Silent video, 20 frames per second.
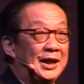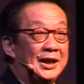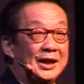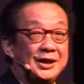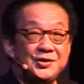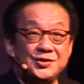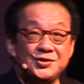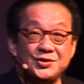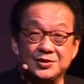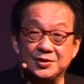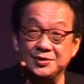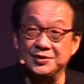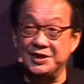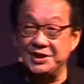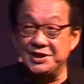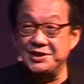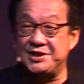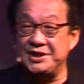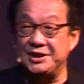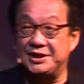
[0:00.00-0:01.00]
And I used to go
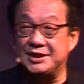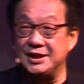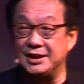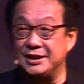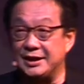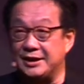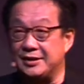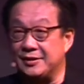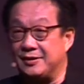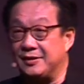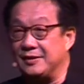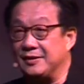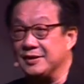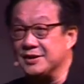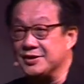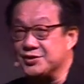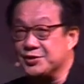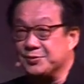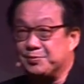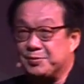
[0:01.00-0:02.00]
to Isetan and
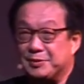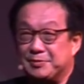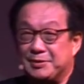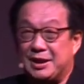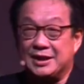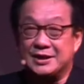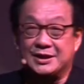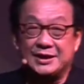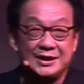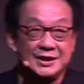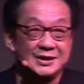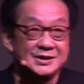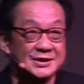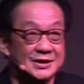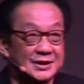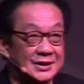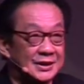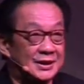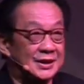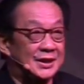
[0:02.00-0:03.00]
all the
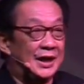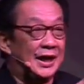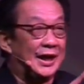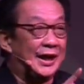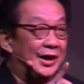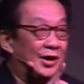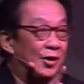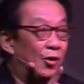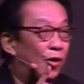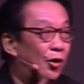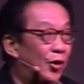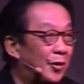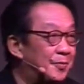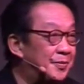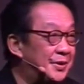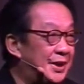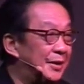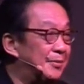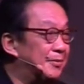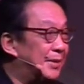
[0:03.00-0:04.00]
supermarkets and
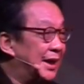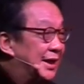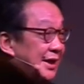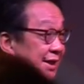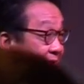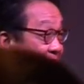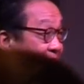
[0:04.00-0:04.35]
hope that my